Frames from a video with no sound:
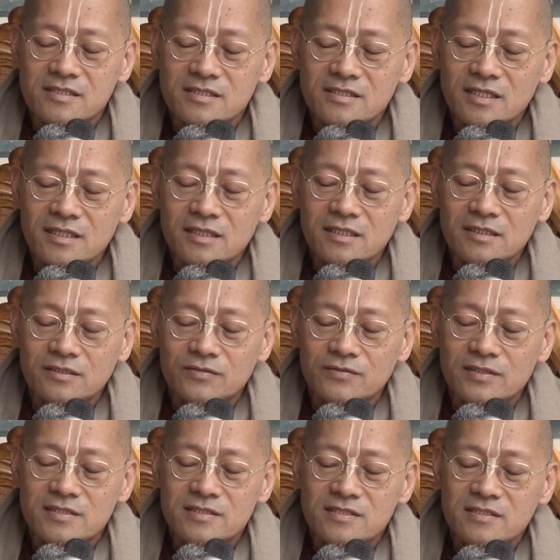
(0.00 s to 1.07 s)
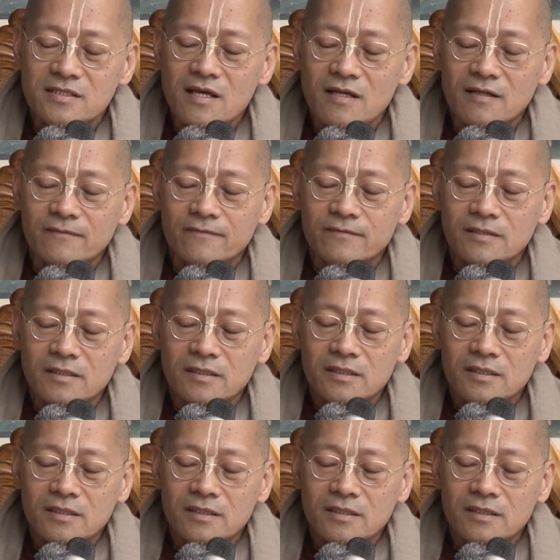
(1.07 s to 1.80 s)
singing to herself